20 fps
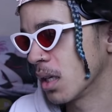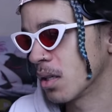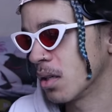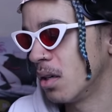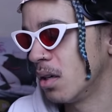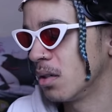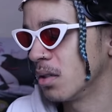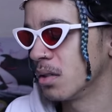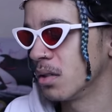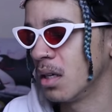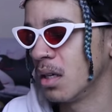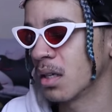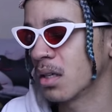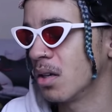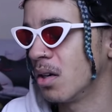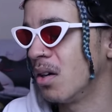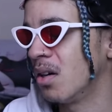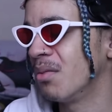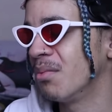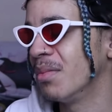I
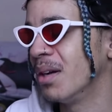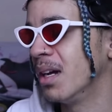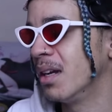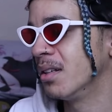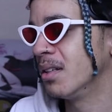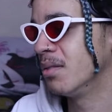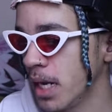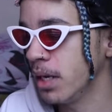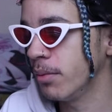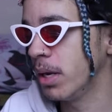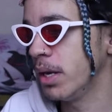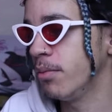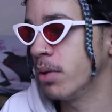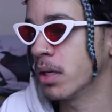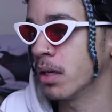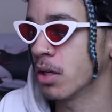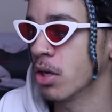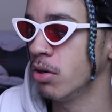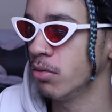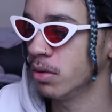can't, man. Anyway, we're
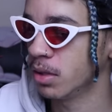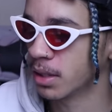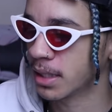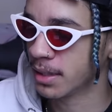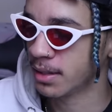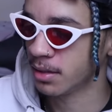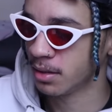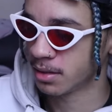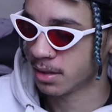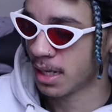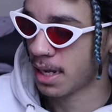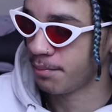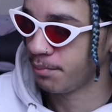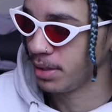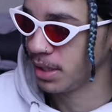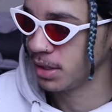gonna go look at that